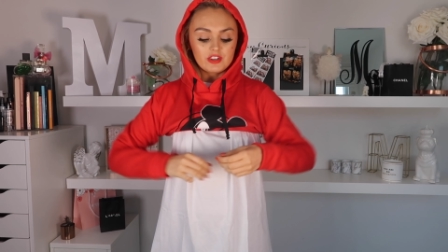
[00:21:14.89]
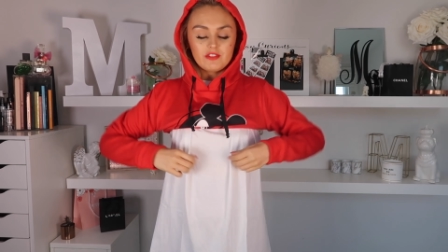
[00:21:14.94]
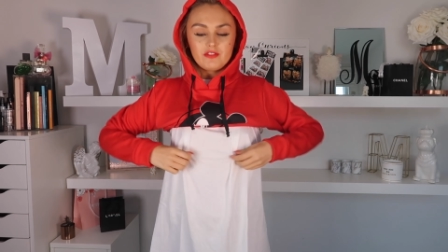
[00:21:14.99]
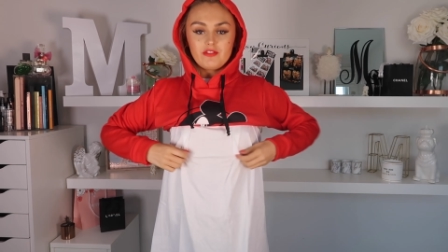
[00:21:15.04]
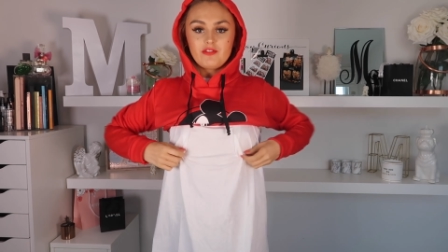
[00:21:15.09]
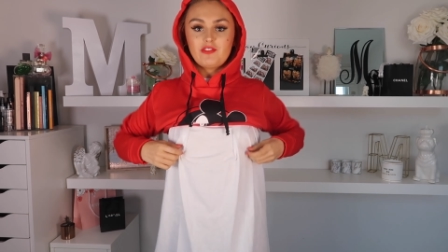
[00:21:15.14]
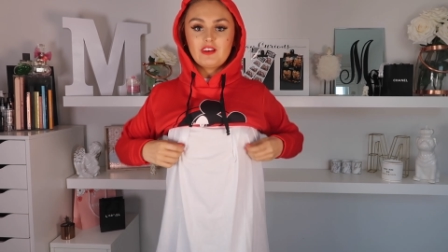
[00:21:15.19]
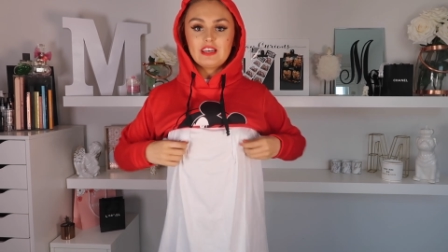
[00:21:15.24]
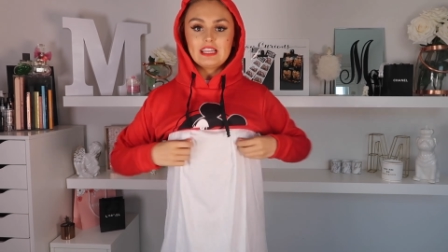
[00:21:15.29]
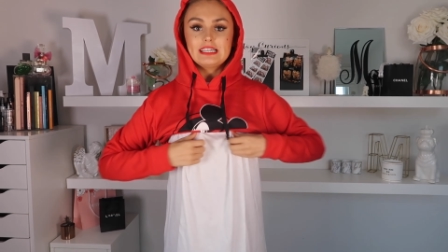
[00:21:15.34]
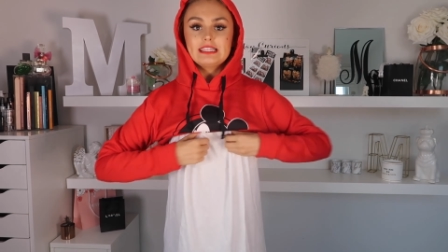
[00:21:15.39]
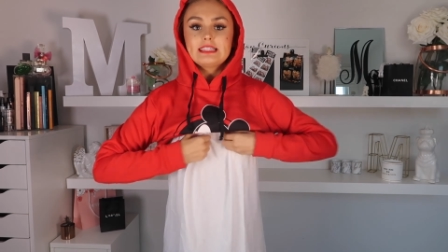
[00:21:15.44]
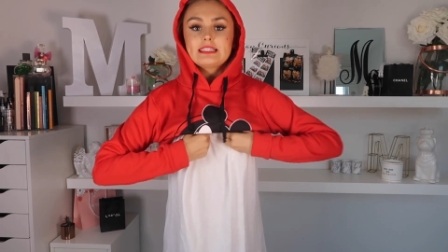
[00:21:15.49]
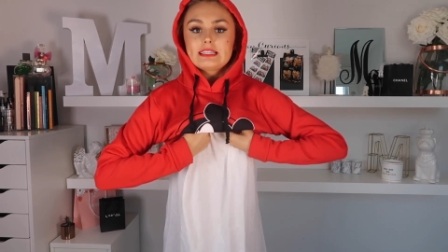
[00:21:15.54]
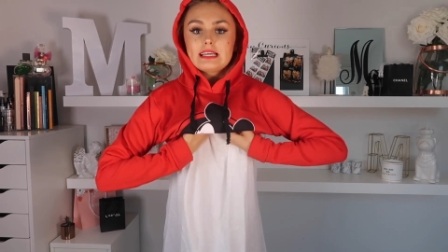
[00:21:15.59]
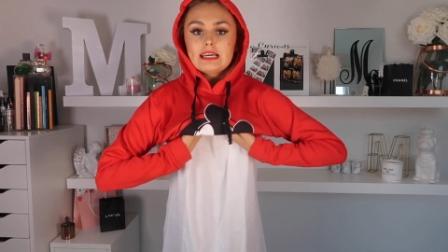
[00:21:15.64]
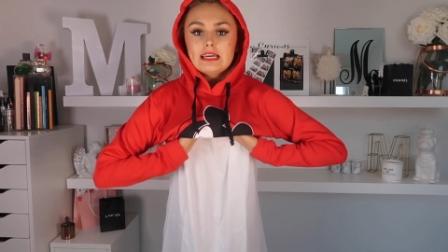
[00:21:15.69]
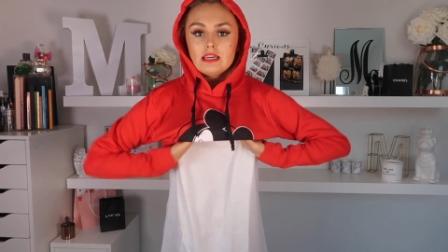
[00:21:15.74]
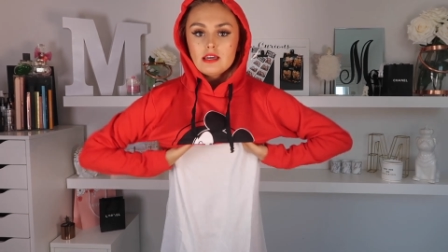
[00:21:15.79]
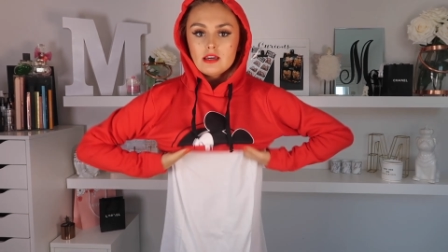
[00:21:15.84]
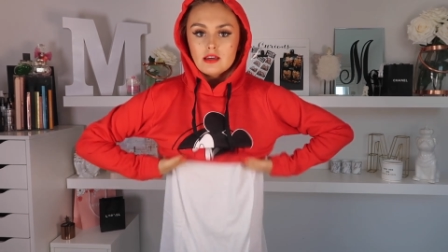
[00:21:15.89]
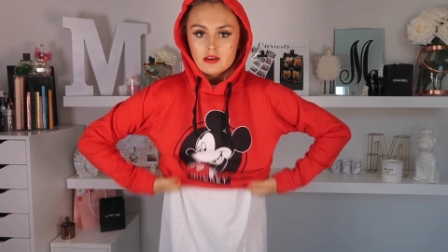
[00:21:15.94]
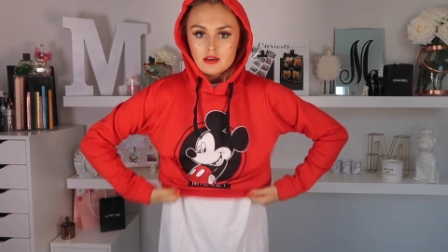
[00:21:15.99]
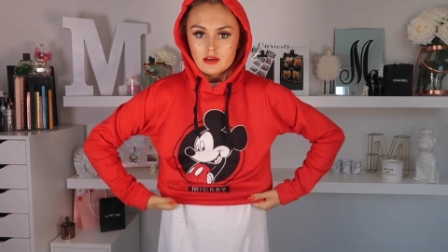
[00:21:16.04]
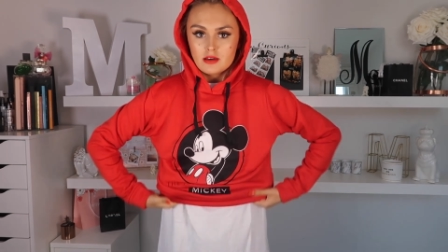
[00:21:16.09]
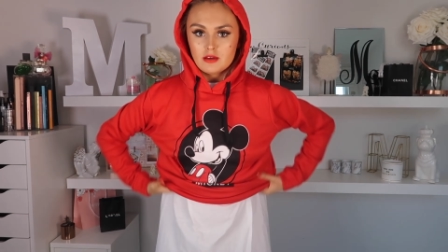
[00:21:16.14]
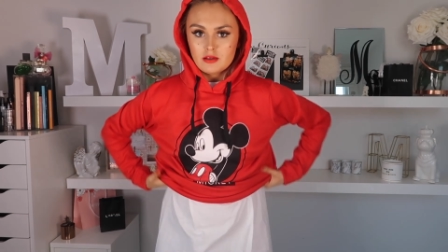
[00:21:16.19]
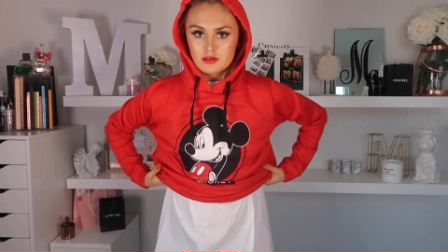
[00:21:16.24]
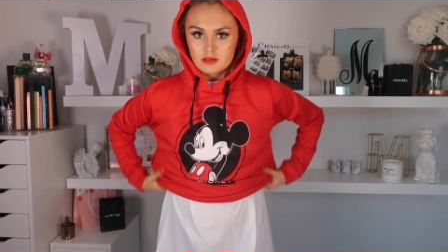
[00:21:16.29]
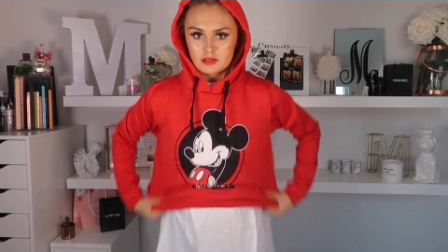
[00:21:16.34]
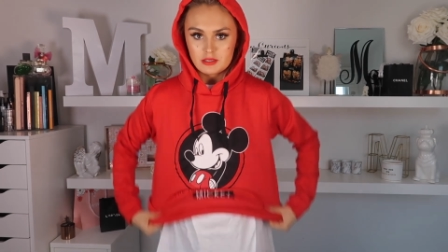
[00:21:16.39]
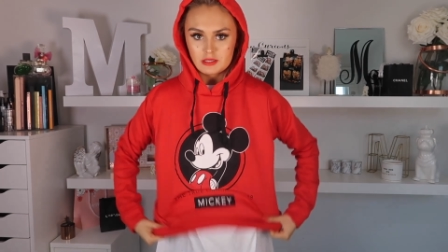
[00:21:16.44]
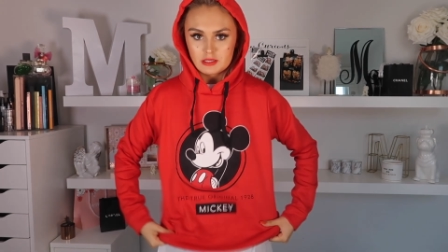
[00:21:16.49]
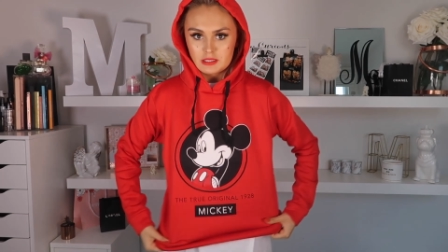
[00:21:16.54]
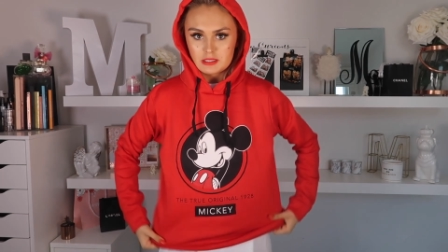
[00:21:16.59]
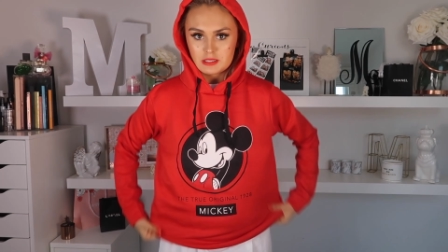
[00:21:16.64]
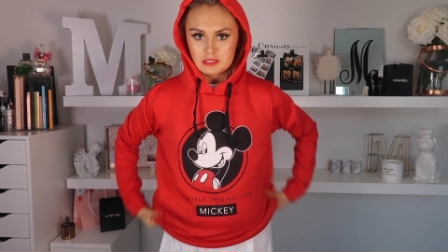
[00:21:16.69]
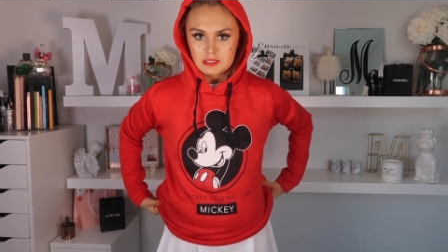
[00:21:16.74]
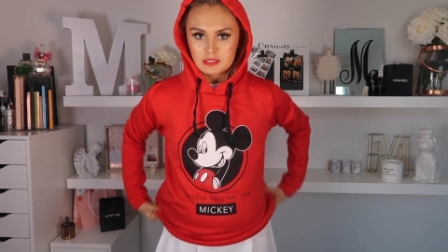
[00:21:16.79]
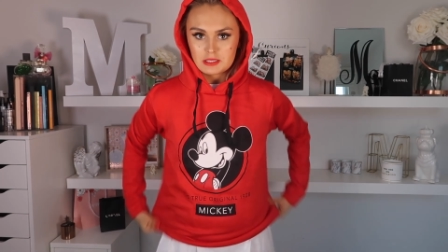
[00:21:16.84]
and fleecy.
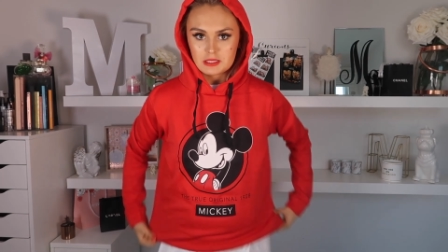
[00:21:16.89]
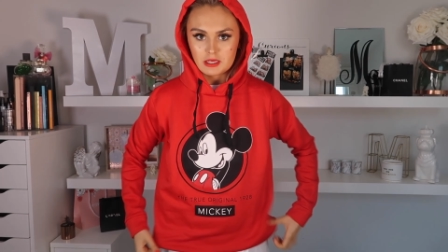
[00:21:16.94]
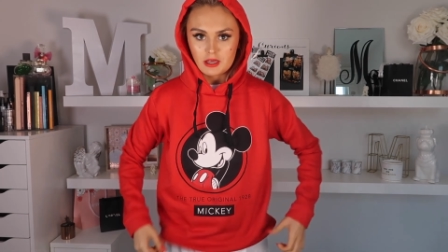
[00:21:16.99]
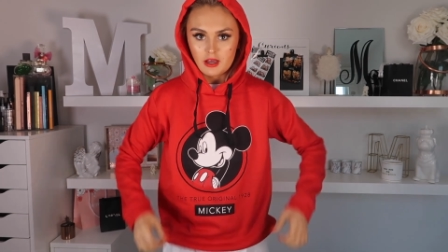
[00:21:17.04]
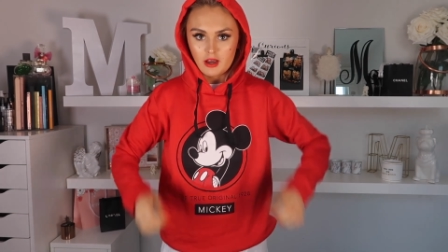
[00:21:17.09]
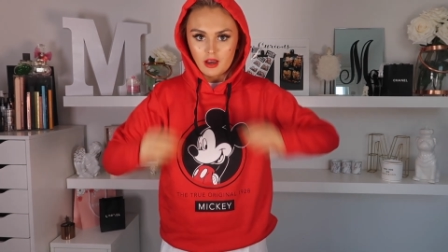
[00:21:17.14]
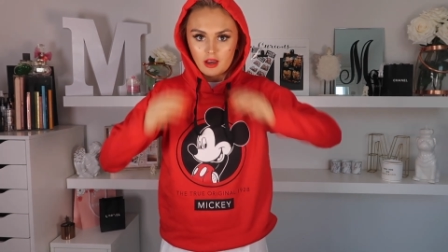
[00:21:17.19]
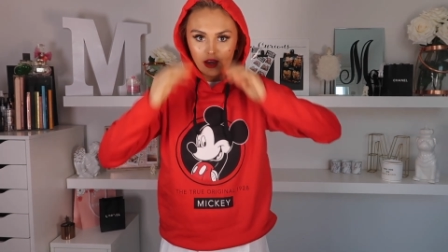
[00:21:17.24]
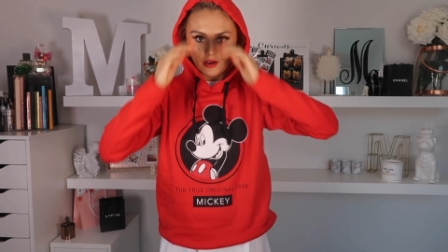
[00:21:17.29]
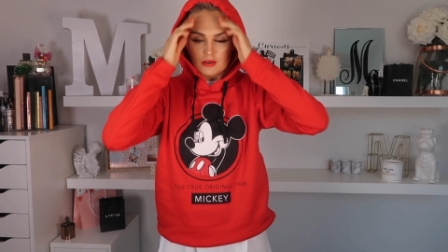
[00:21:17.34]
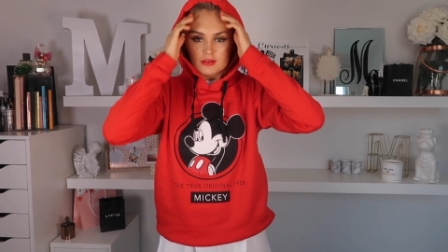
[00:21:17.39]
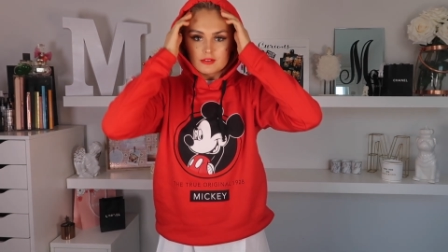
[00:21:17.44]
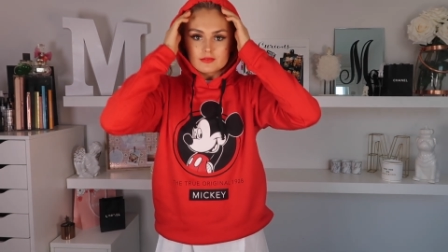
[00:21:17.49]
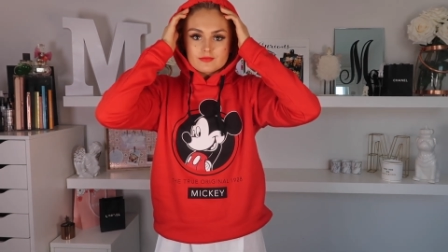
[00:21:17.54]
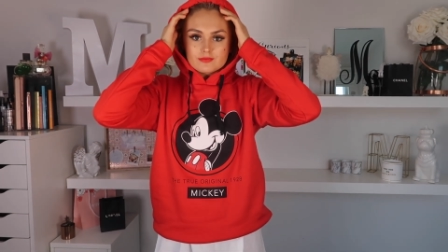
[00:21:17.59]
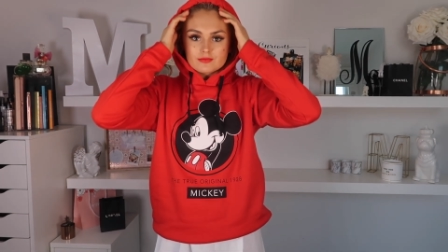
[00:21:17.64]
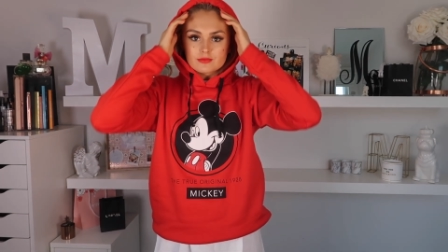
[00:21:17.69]
So.